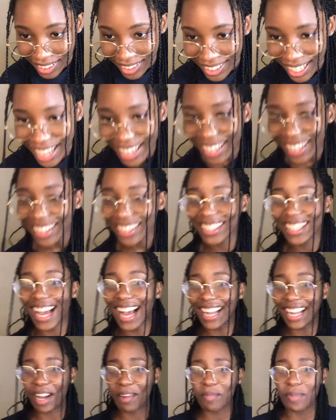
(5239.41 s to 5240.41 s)

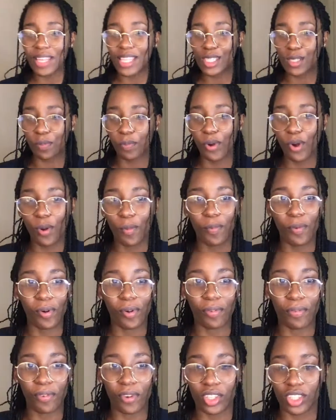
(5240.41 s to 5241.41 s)
Kaka means poo
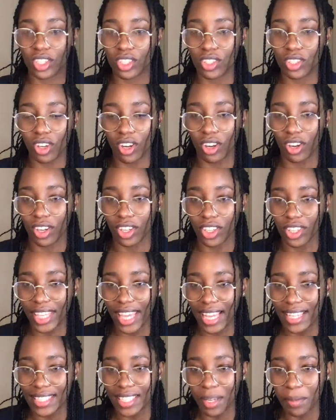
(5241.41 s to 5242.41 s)
poo for sure. You
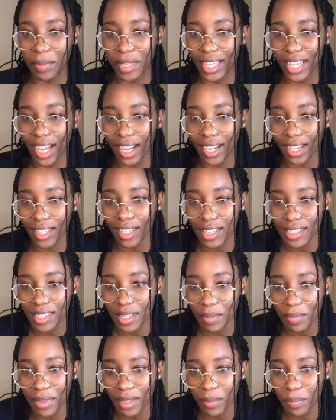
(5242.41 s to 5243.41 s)
can't tell me kaka
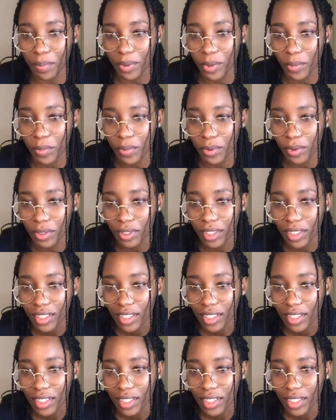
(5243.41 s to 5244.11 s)
doesn't mean poo poo.